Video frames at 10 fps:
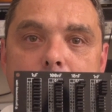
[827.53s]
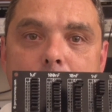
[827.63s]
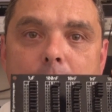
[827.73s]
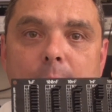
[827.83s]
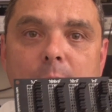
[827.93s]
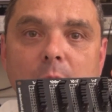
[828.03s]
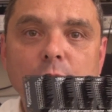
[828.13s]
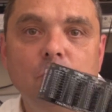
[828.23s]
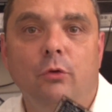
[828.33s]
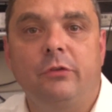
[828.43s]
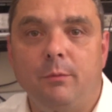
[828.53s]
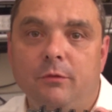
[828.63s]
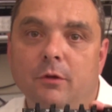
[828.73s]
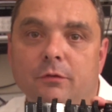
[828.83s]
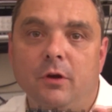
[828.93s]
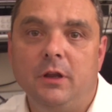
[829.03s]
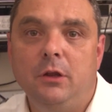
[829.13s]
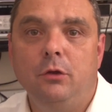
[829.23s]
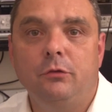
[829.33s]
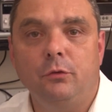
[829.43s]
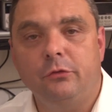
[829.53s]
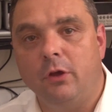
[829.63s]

I'm sure some of you find it useful.